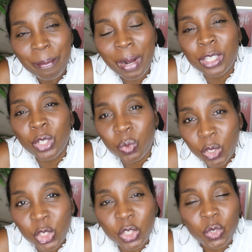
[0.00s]
but I just
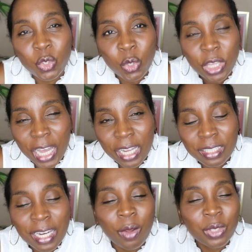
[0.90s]
want you to know
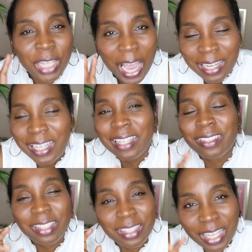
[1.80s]
that. Now, that
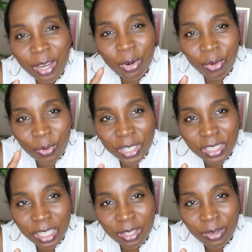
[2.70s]
is the second
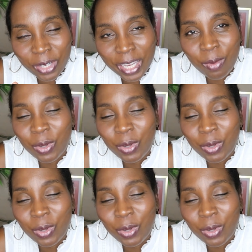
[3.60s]
reason, okay?